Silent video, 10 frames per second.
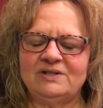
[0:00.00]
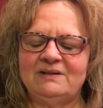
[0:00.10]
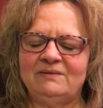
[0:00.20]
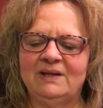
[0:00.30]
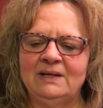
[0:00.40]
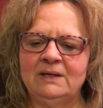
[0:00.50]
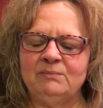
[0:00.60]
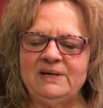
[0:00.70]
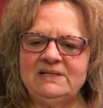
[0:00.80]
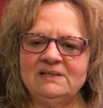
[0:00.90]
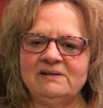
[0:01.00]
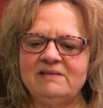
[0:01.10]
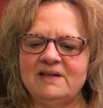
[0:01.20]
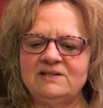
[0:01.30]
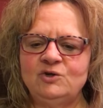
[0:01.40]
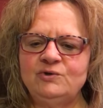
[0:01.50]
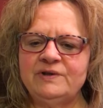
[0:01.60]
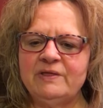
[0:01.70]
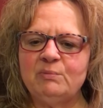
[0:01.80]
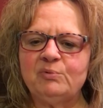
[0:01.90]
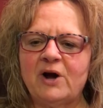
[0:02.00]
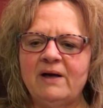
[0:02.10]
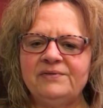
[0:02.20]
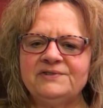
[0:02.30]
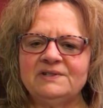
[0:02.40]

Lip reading: And basically that's using the breaths